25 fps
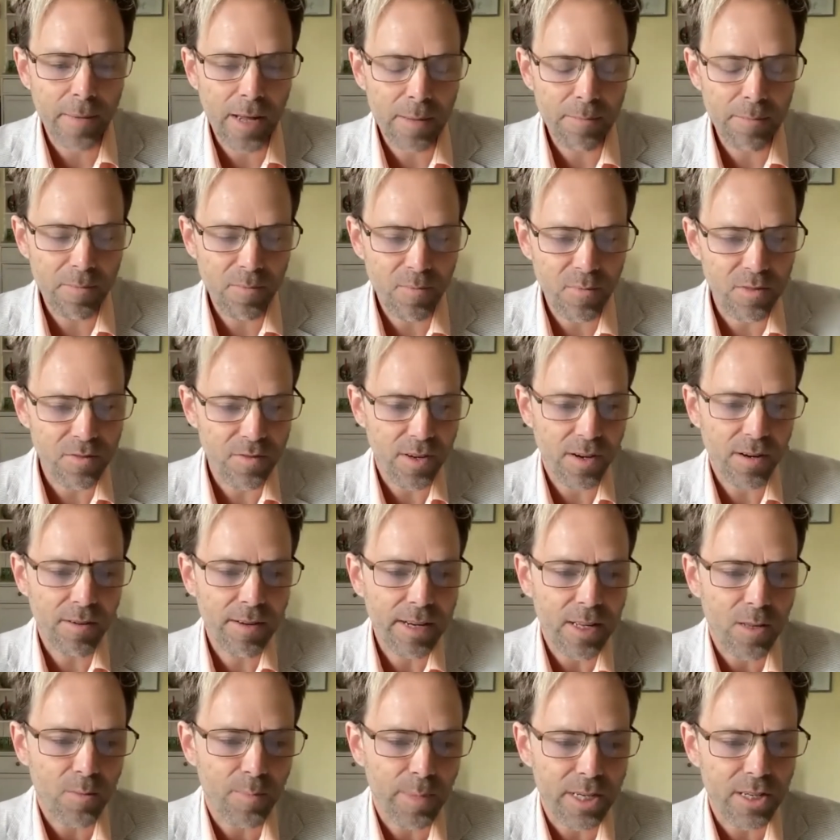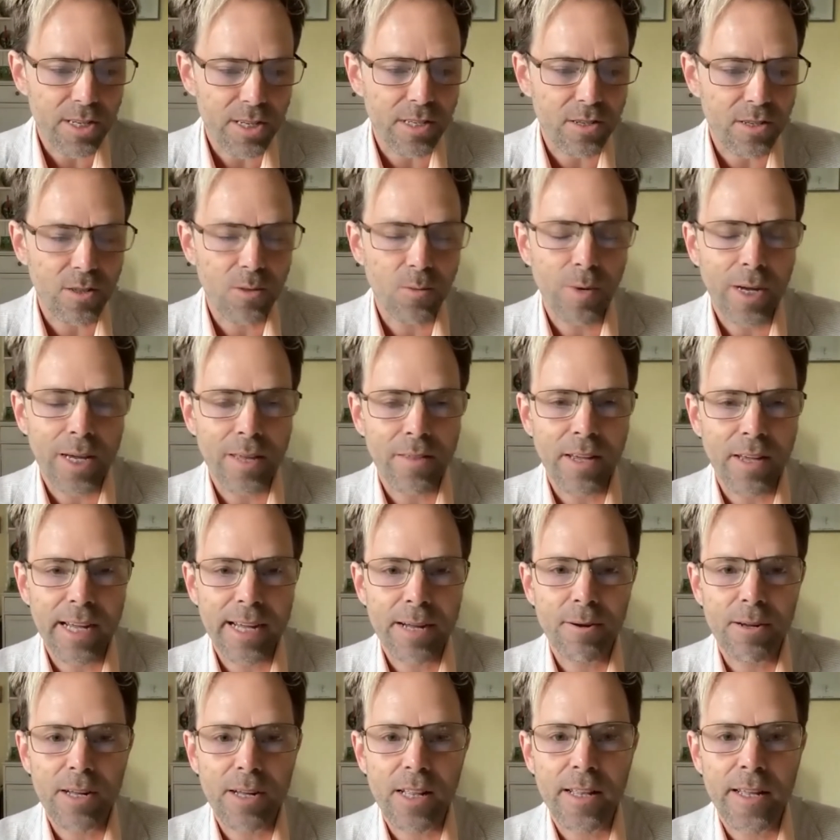I'm referring especially to the way that
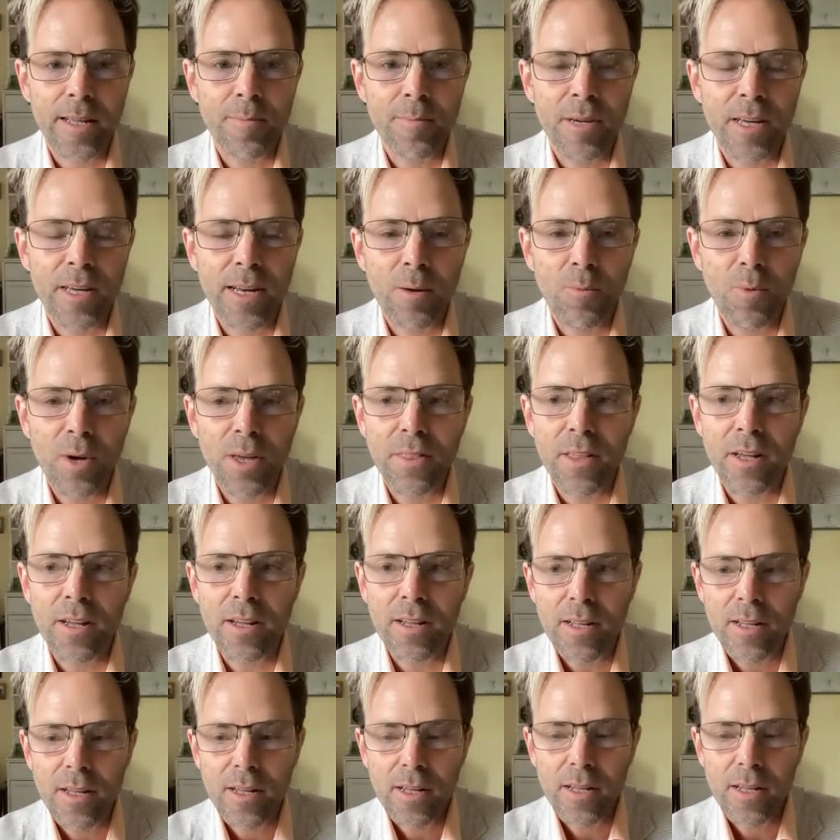our climate, our weather